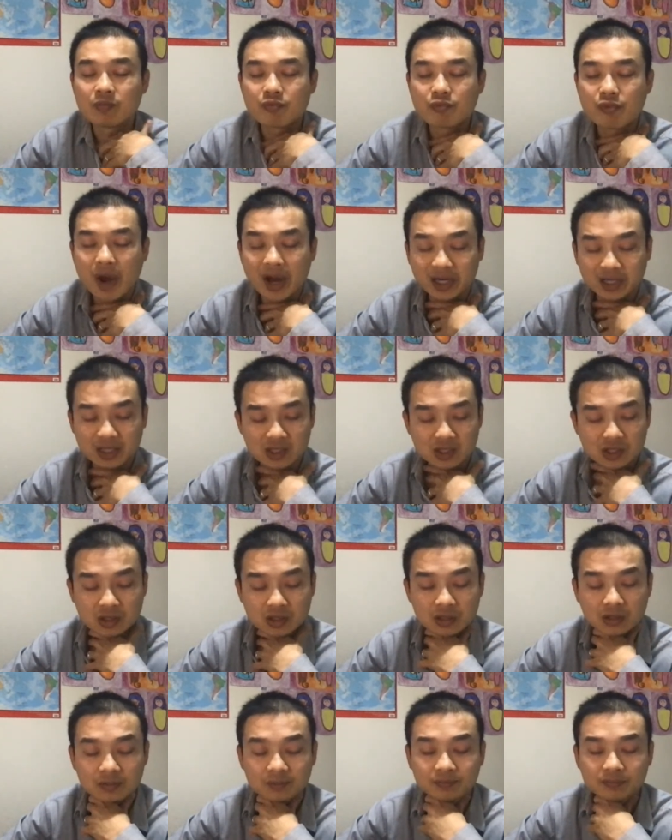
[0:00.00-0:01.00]

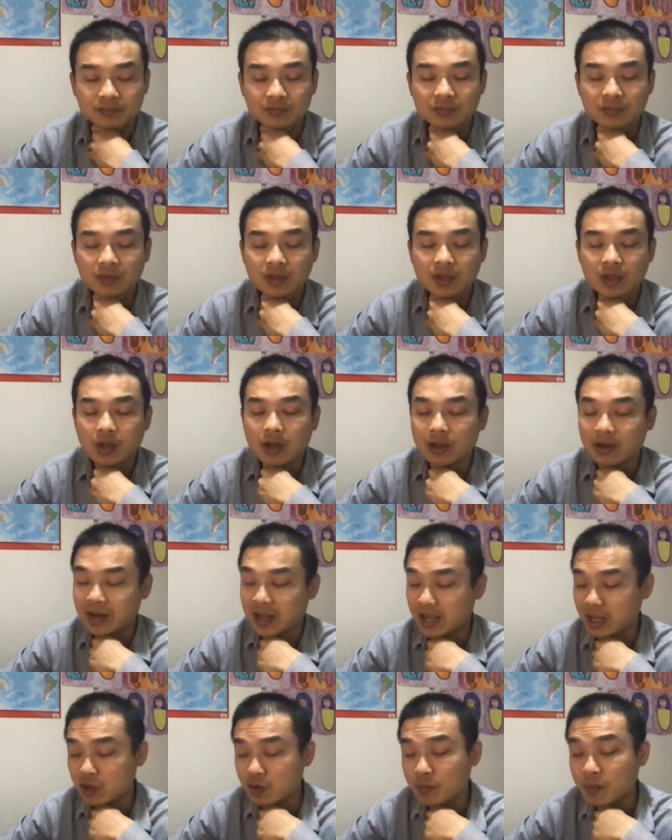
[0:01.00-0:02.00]
practitioner, an
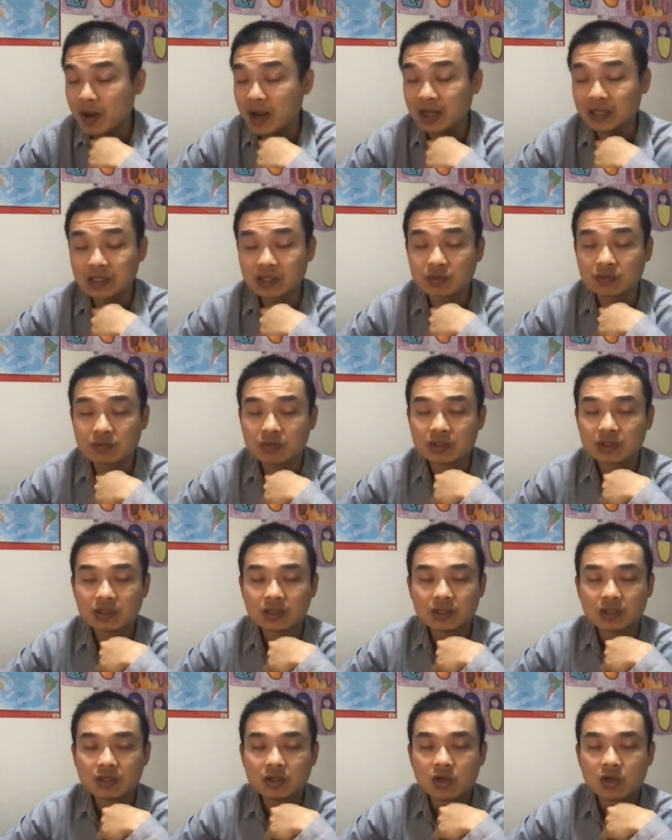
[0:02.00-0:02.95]
acupuncturist,